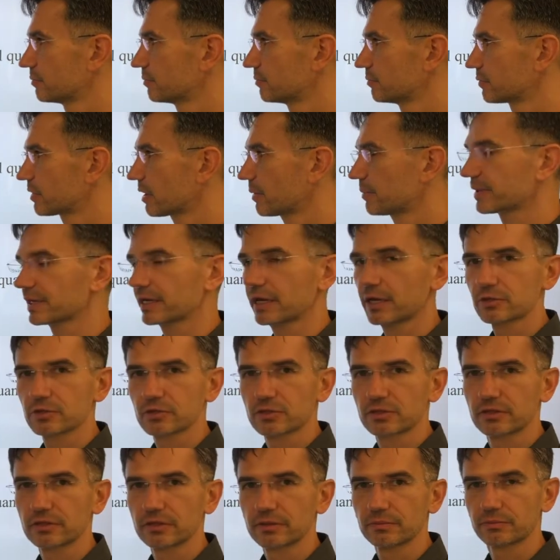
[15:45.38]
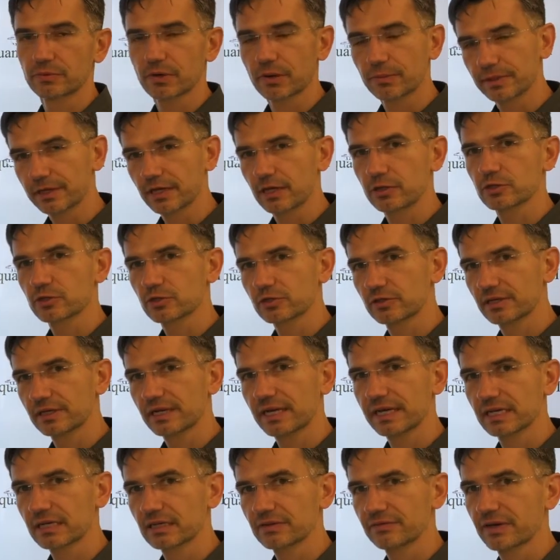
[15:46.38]
propagation in the
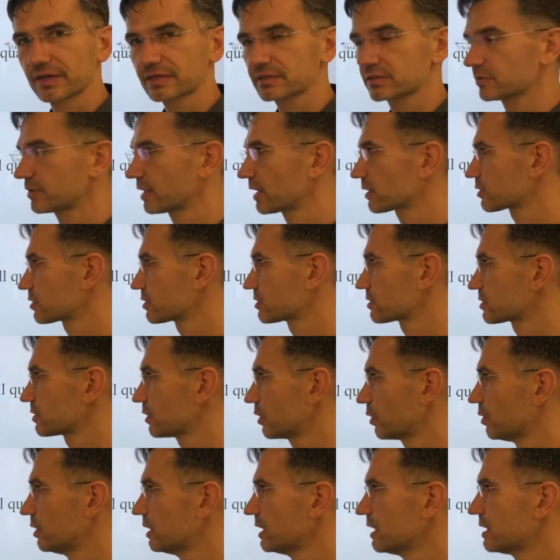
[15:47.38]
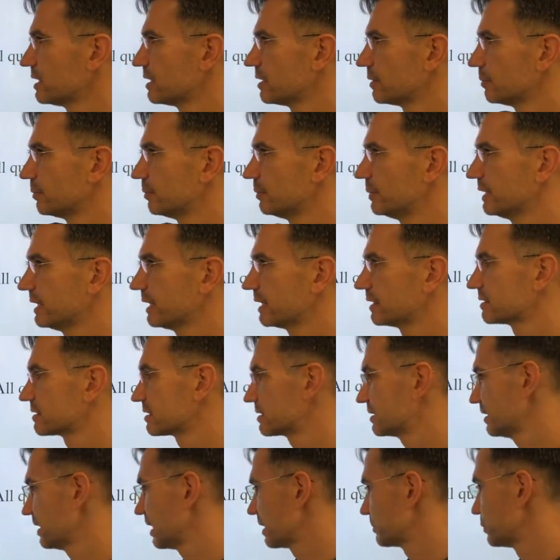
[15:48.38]
negative x direction. So B and
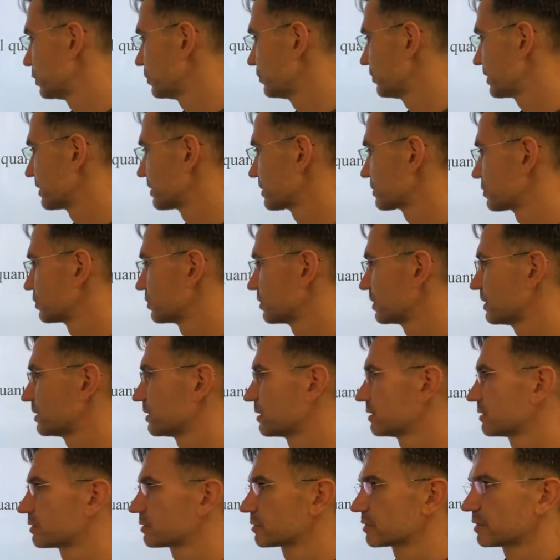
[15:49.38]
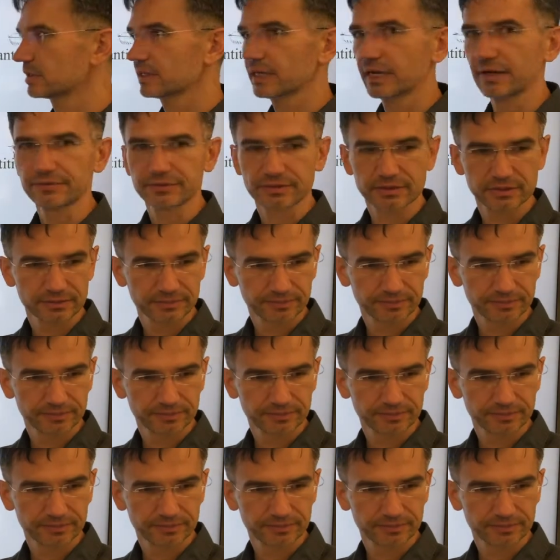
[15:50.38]
C are moving to the left.